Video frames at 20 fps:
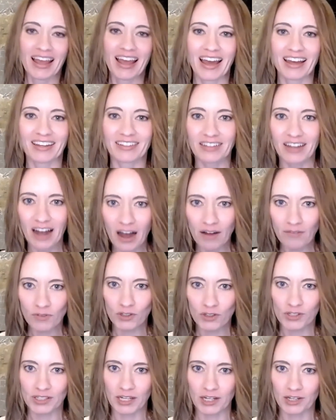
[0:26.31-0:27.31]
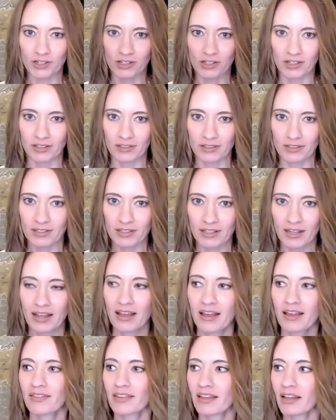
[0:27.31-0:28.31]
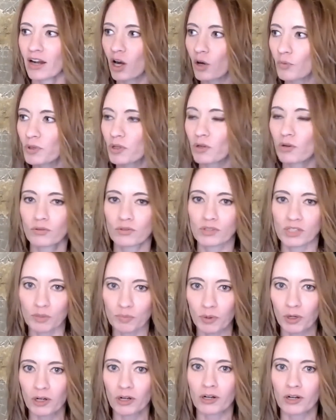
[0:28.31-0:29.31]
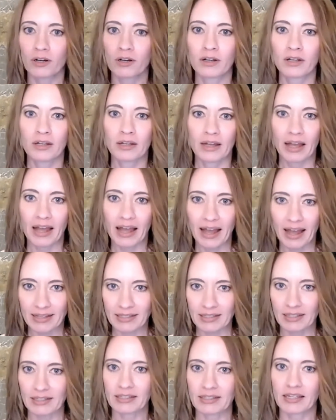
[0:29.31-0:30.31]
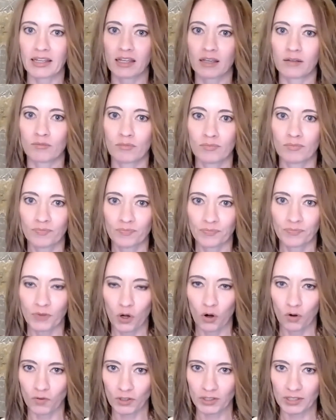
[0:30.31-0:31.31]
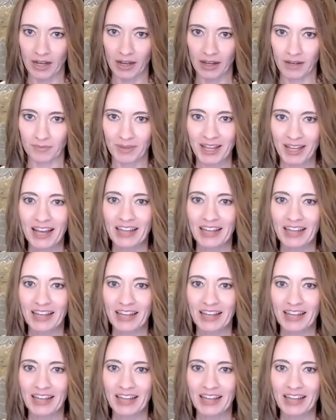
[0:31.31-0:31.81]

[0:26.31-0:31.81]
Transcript: and conversations that help you go deeper as a team over time.